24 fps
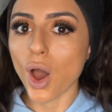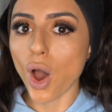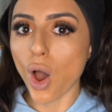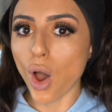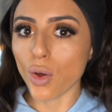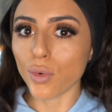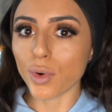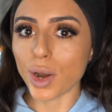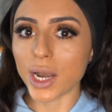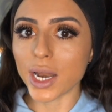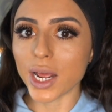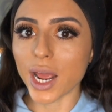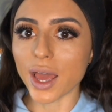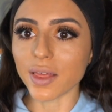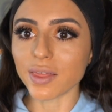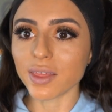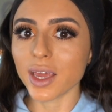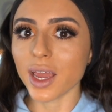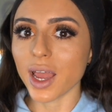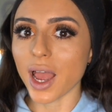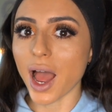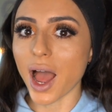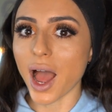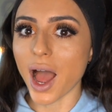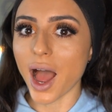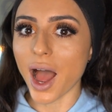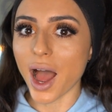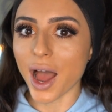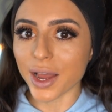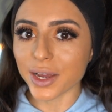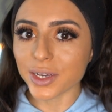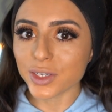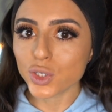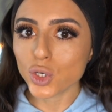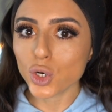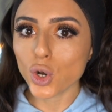Alrighty, I think
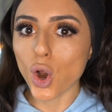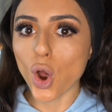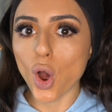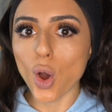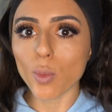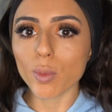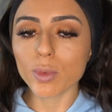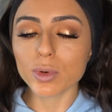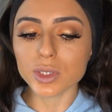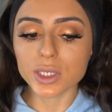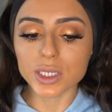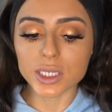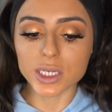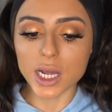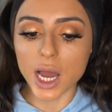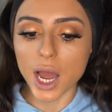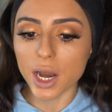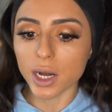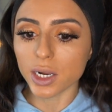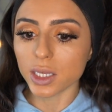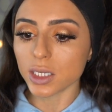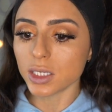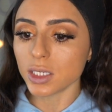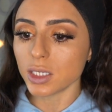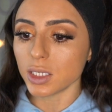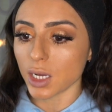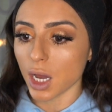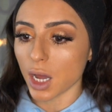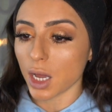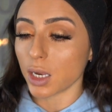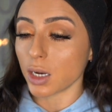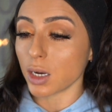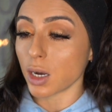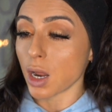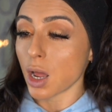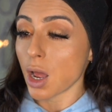eyes are almost entirely
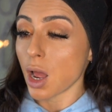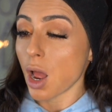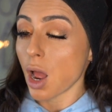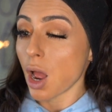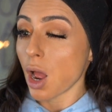done.